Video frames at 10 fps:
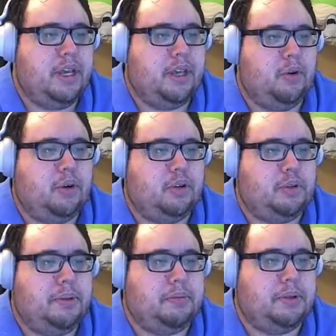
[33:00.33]
in order
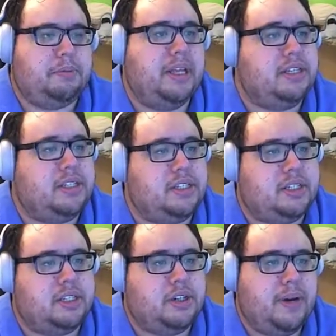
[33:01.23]
to be able to place these
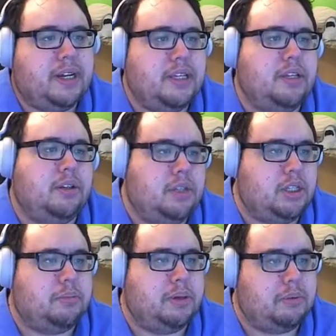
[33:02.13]
things correctly, you
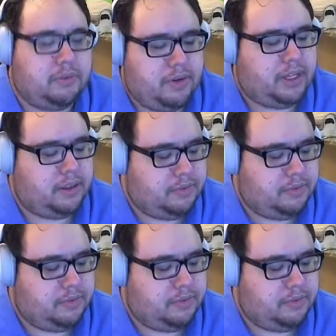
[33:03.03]
need to be able to find the